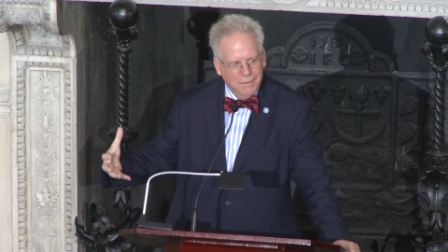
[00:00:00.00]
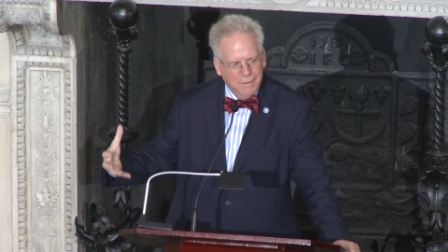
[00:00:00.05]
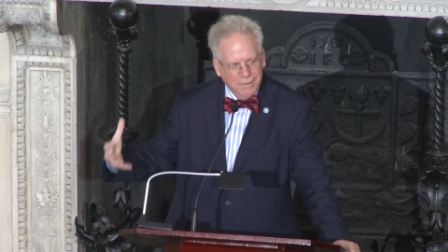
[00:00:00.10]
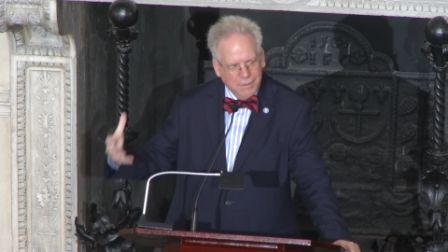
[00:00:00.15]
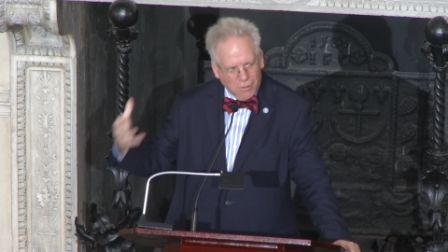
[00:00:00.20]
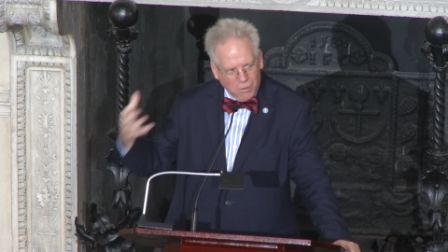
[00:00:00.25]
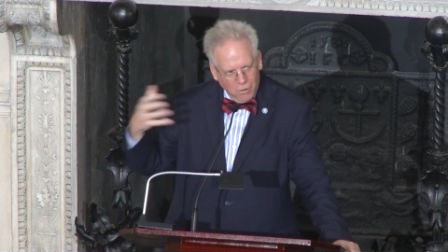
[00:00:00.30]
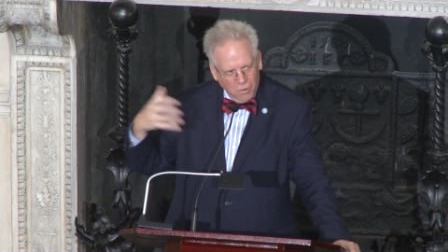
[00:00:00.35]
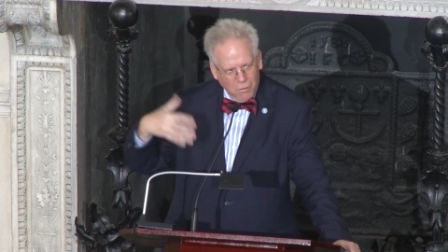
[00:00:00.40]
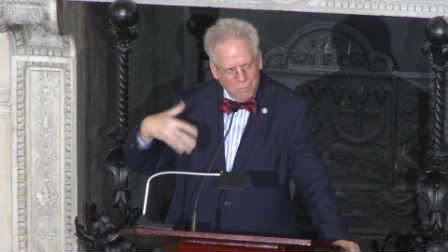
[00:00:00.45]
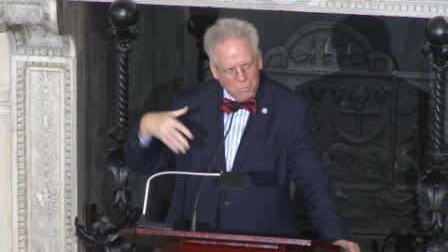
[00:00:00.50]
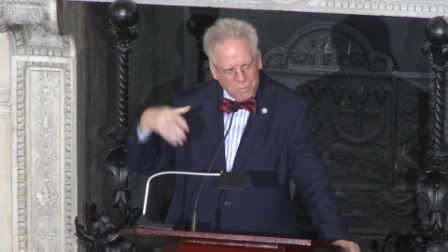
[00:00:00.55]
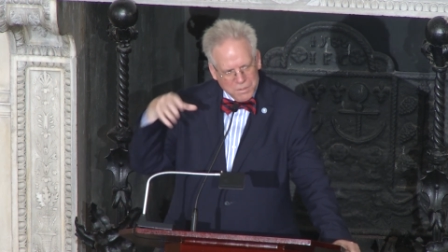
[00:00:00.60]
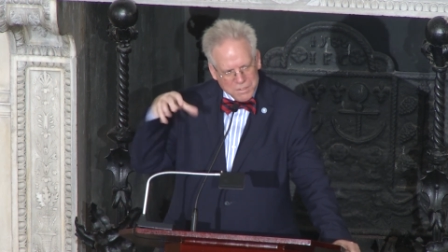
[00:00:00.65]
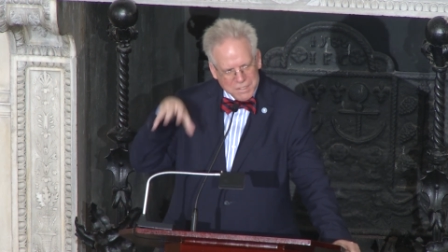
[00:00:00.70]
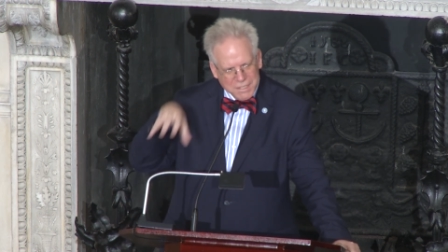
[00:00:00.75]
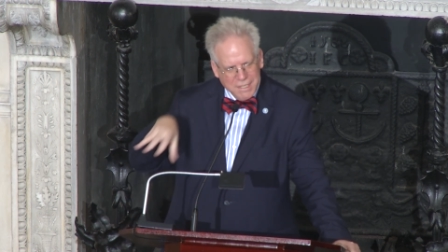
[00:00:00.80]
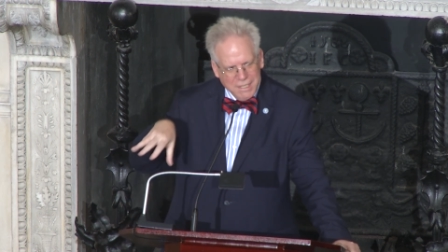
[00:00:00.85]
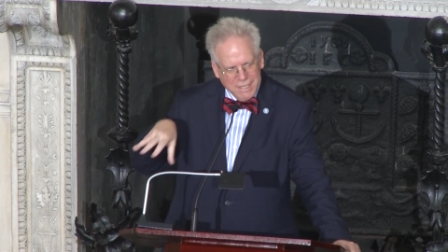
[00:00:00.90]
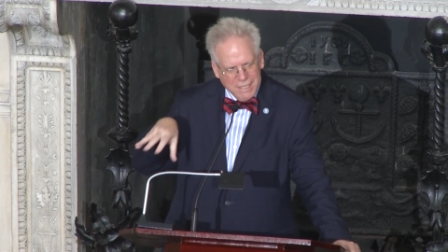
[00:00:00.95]
Their home
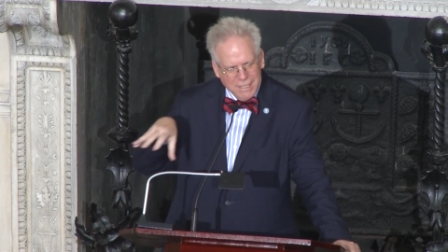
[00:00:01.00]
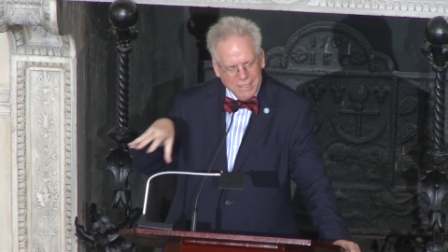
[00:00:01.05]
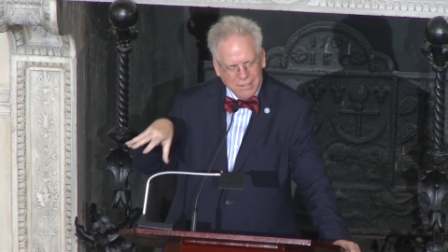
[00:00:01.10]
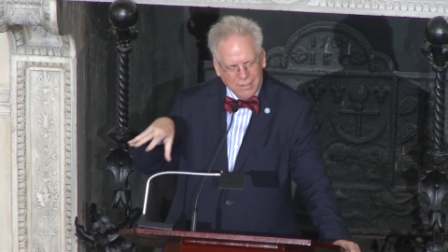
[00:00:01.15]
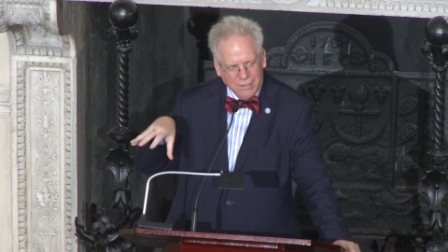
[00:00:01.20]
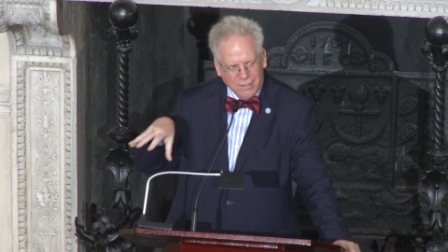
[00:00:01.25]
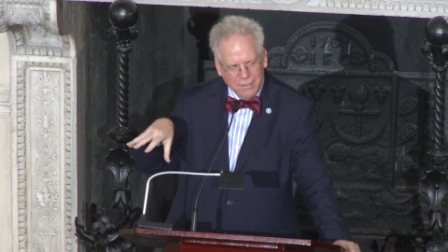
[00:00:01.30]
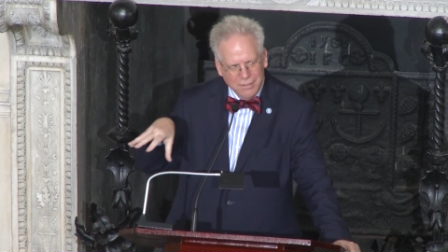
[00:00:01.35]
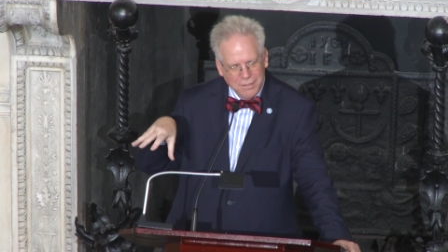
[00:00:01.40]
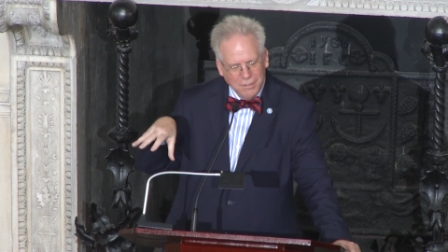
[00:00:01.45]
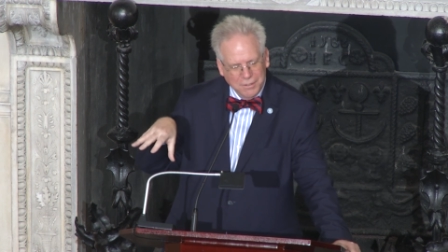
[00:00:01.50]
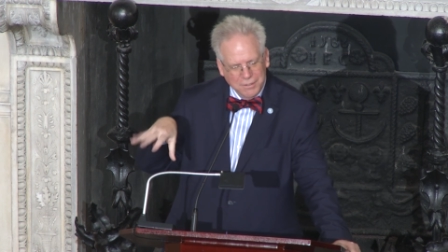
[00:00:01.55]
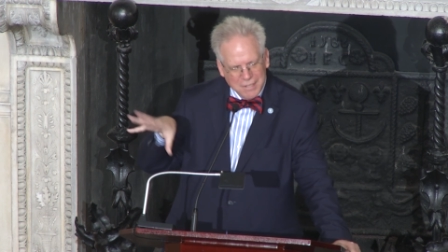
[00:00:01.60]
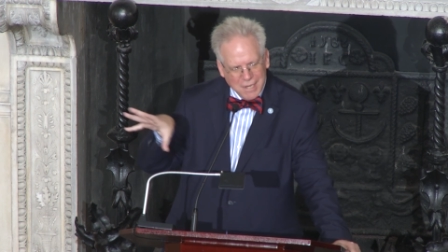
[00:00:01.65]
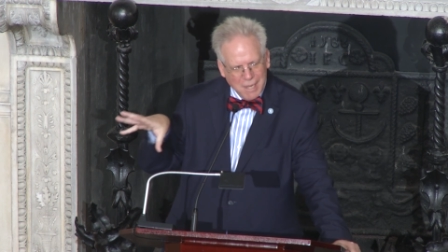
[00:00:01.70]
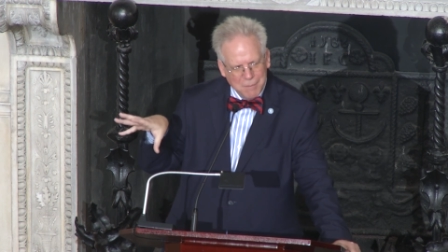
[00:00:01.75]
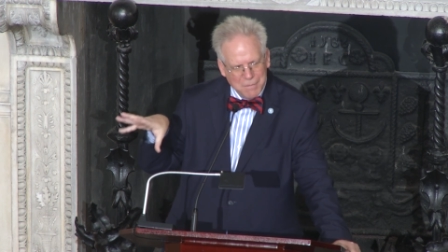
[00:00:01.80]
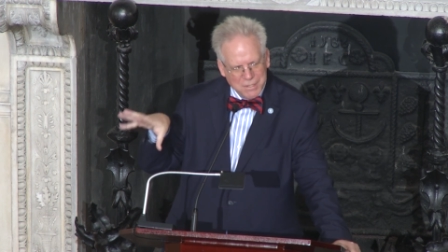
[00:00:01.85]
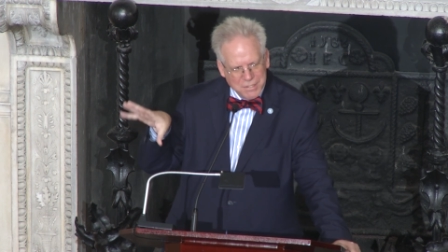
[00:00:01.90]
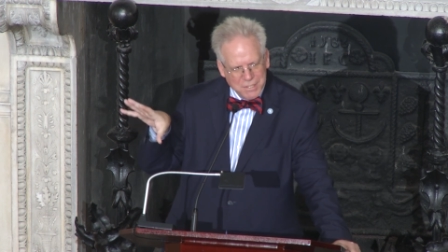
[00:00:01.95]
was here. You know, like
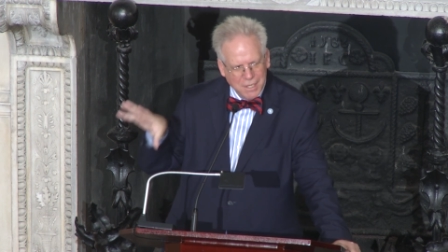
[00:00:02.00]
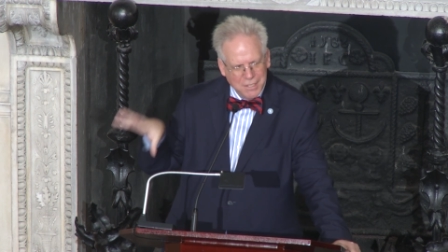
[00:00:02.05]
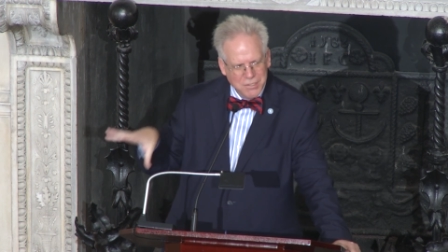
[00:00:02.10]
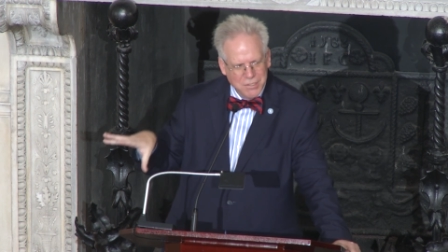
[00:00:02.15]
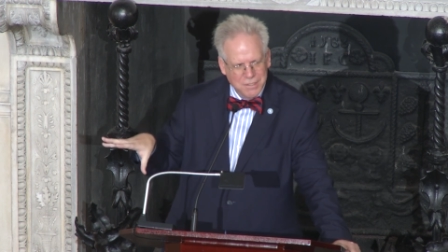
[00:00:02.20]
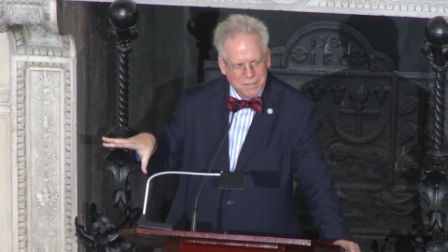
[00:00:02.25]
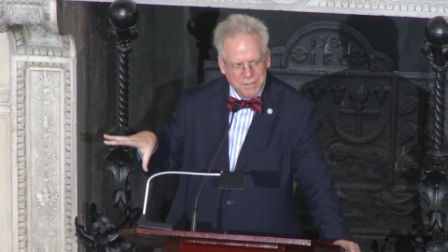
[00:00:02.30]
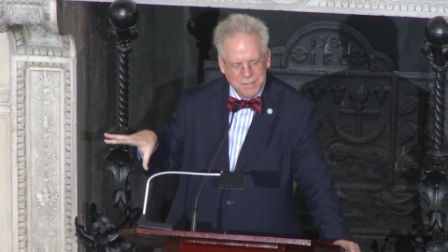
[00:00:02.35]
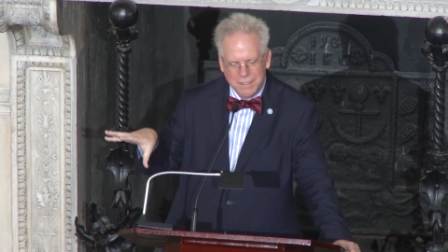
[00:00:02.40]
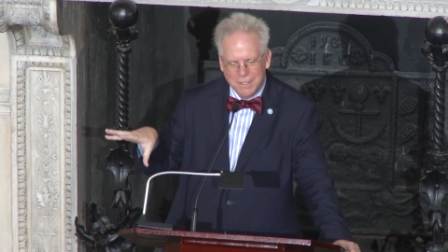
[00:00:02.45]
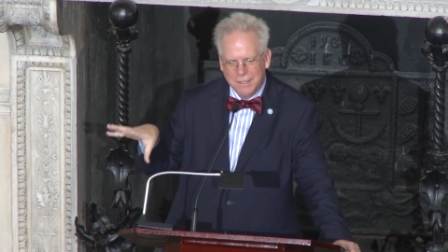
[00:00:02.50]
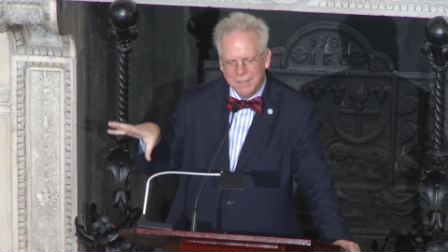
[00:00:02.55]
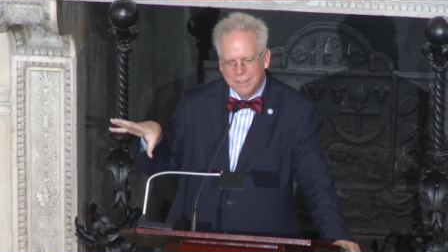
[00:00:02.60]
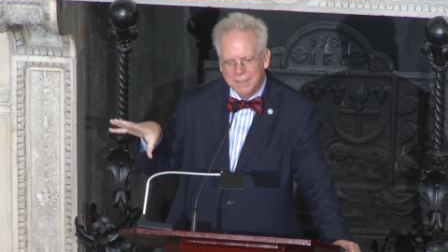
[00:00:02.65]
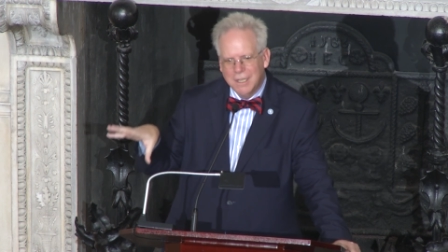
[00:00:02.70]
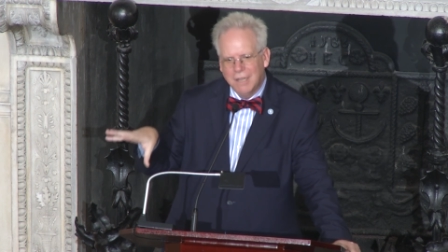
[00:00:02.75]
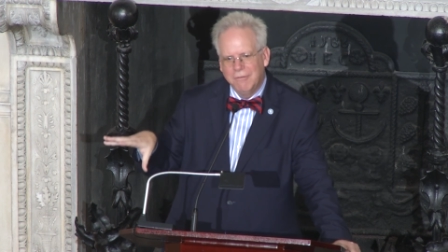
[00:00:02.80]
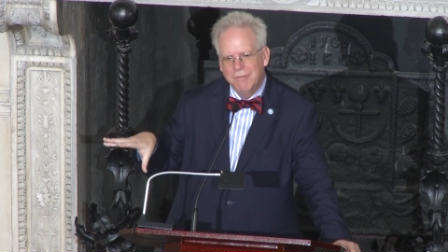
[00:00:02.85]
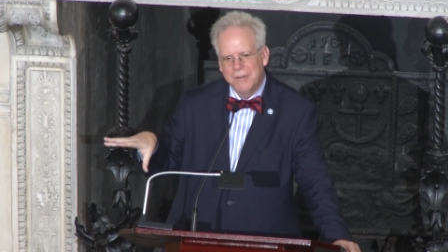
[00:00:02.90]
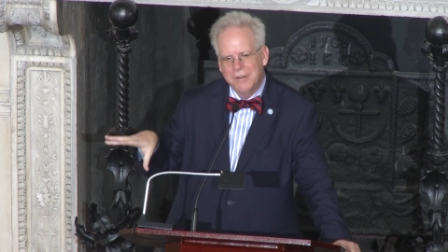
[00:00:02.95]
Thomas Hutchinson, the
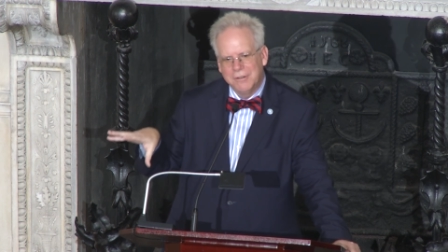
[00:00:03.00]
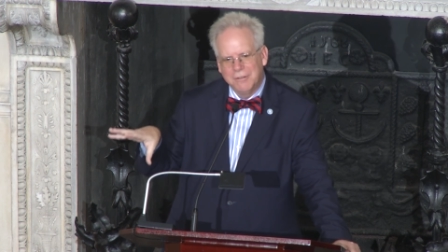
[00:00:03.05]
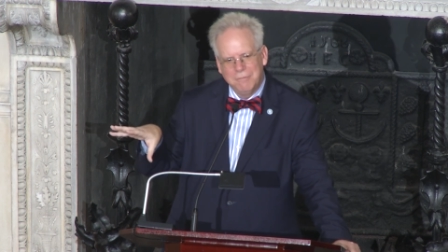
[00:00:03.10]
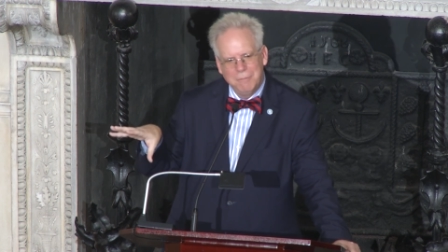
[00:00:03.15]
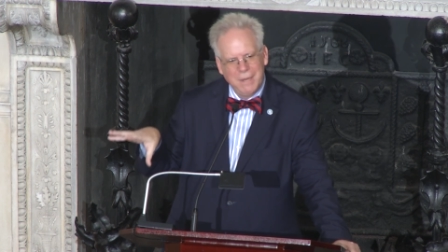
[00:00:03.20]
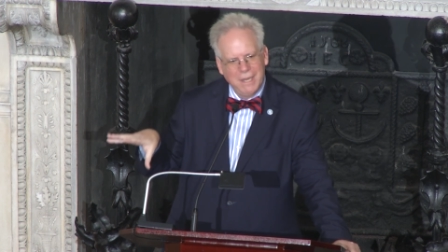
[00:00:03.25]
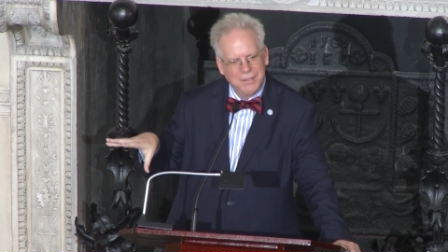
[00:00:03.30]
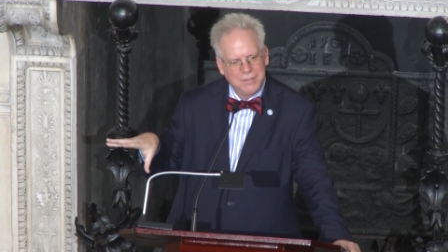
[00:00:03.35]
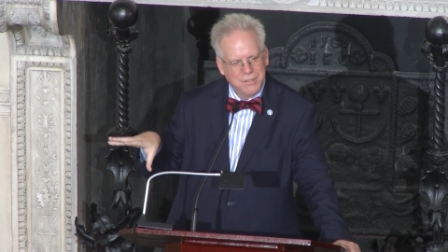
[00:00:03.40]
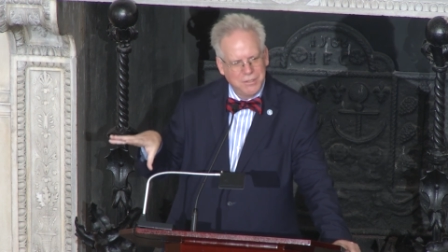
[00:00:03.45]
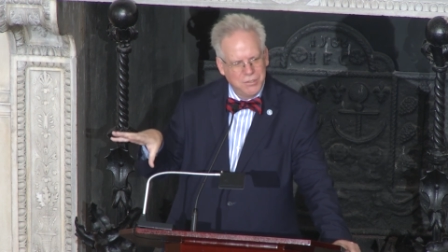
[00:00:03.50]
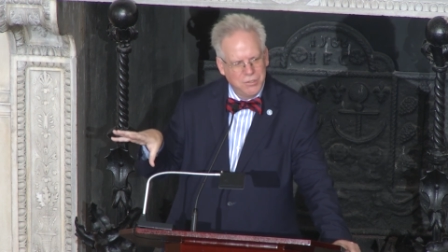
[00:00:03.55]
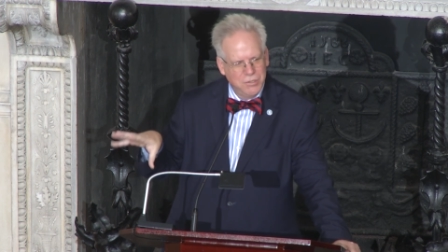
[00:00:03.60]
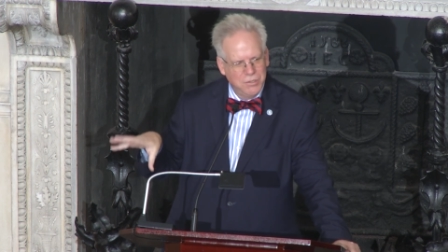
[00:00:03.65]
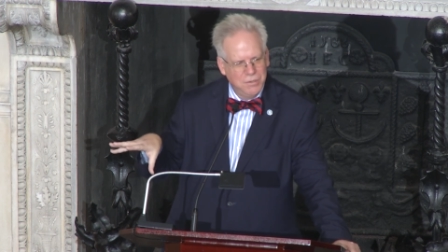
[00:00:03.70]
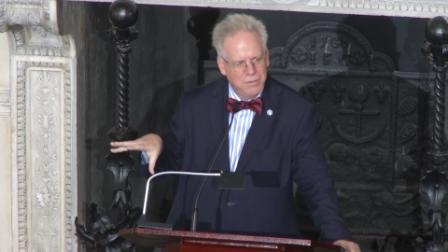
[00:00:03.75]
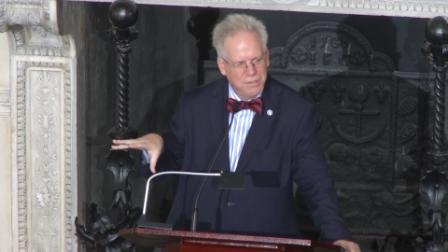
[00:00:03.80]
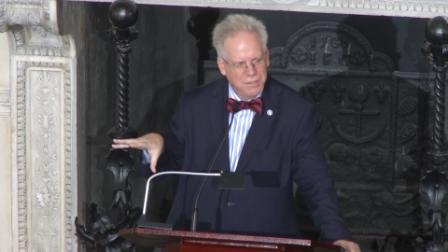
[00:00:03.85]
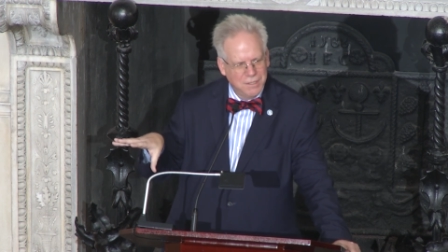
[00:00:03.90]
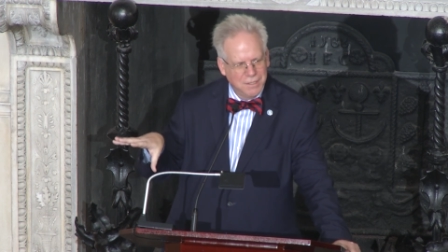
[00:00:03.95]
governor of
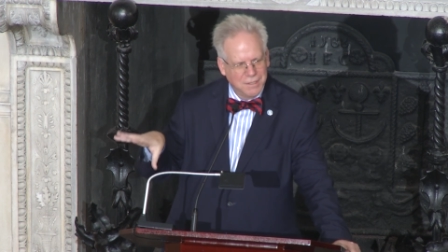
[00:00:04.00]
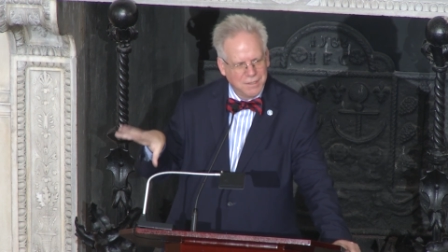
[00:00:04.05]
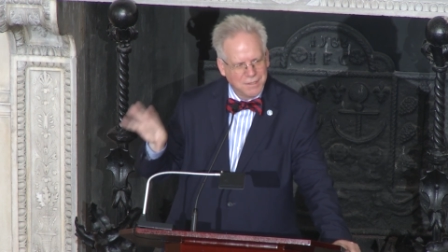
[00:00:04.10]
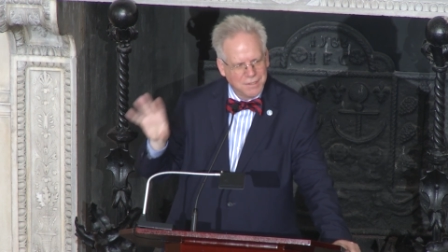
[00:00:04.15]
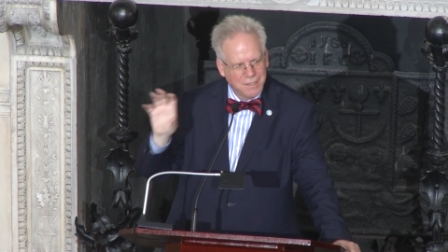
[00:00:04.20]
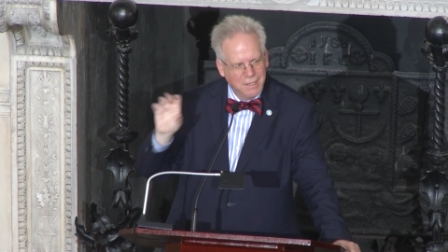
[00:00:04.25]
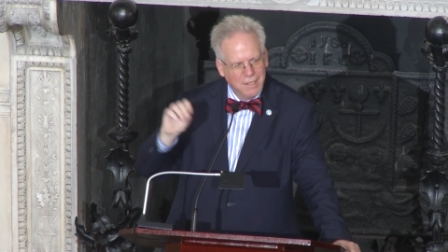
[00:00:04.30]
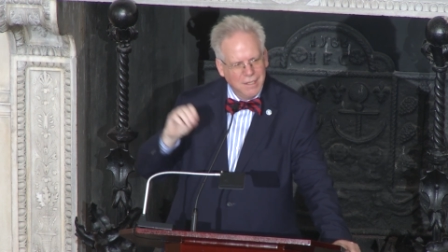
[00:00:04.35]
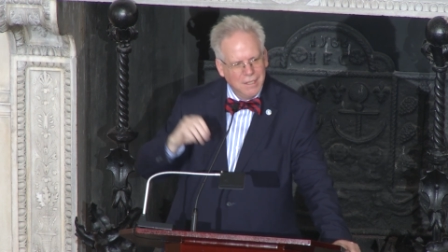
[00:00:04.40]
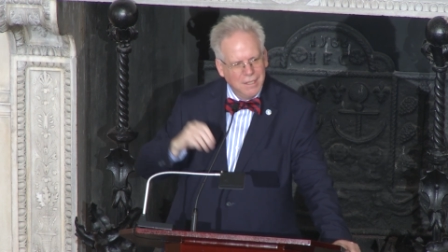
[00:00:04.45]
Massachusetts,